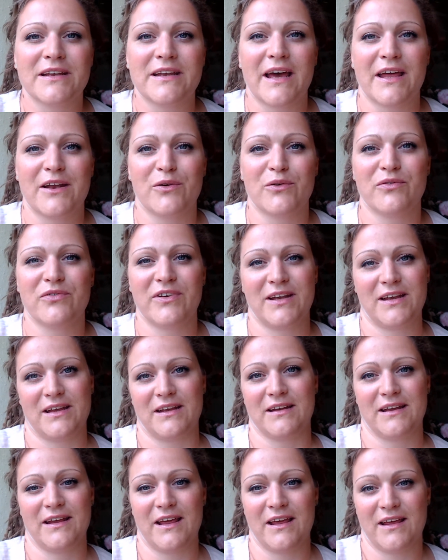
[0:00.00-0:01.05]
I don't fit
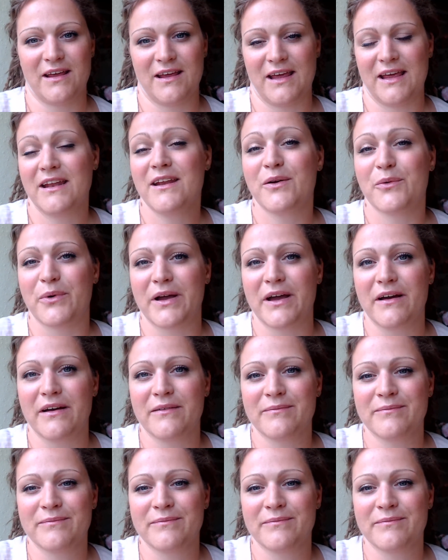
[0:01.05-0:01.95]
in anywhere.